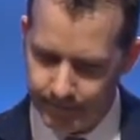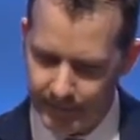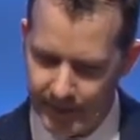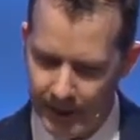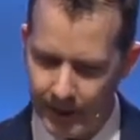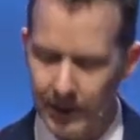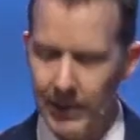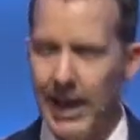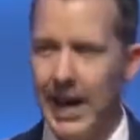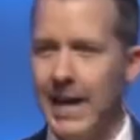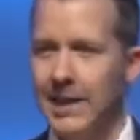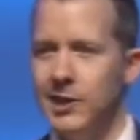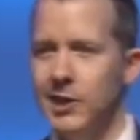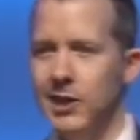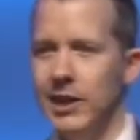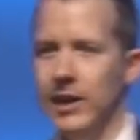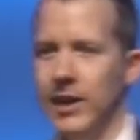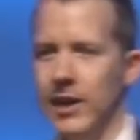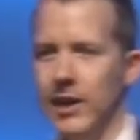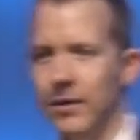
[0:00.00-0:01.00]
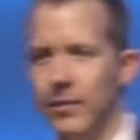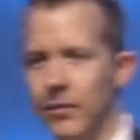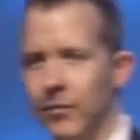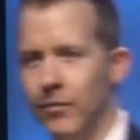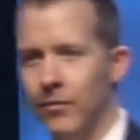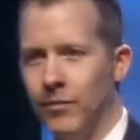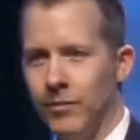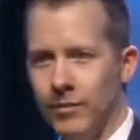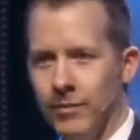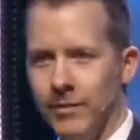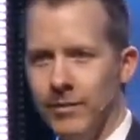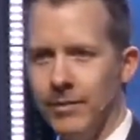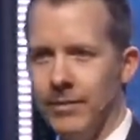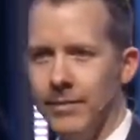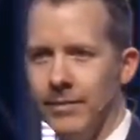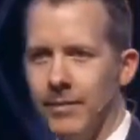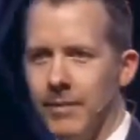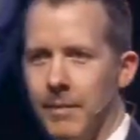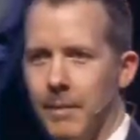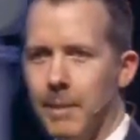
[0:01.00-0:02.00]
Lastly,
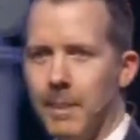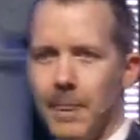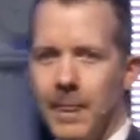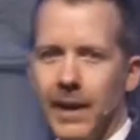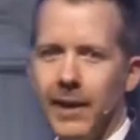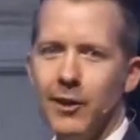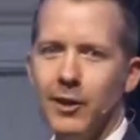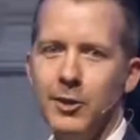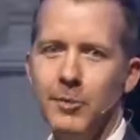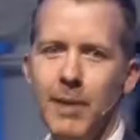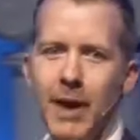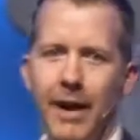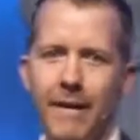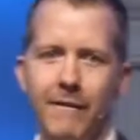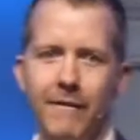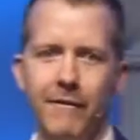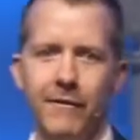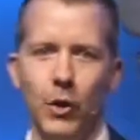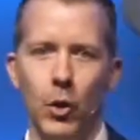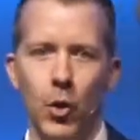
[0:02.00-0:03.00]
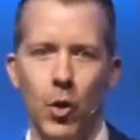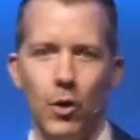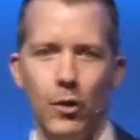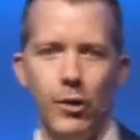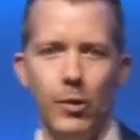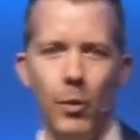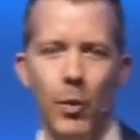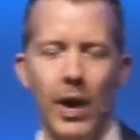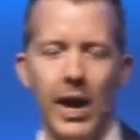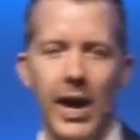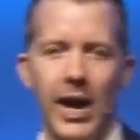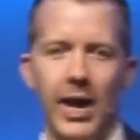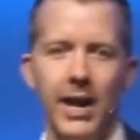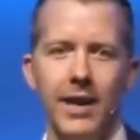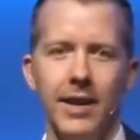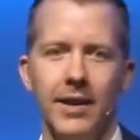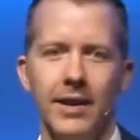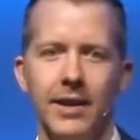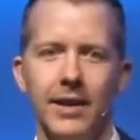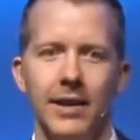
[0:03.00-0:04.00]
here's my fourth way
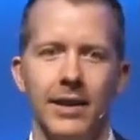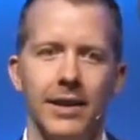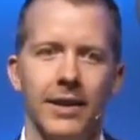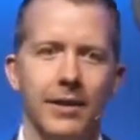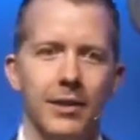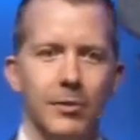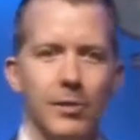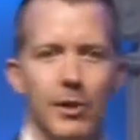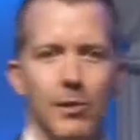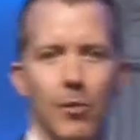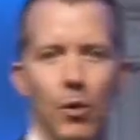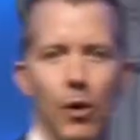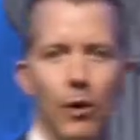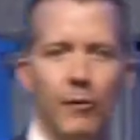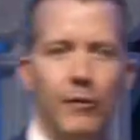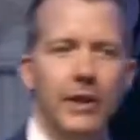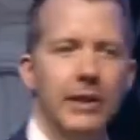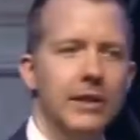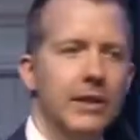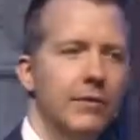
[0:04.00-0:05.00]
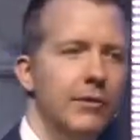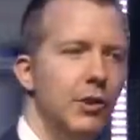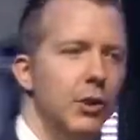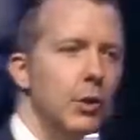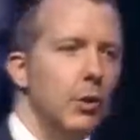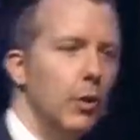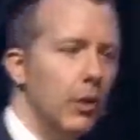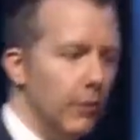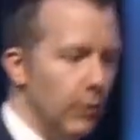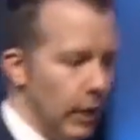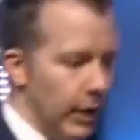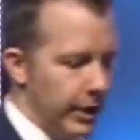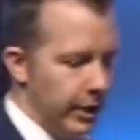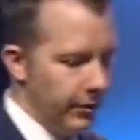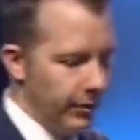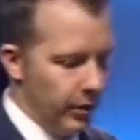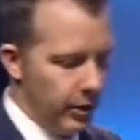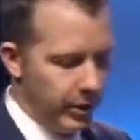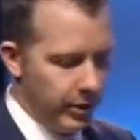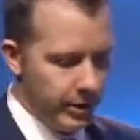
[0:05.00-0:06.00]
to be a more effective doer of what
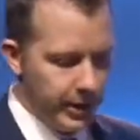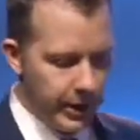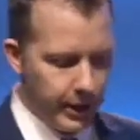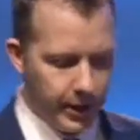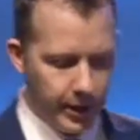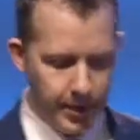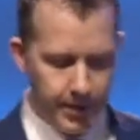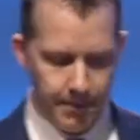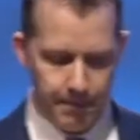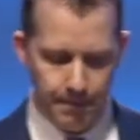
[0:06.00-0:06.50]
you've learned here.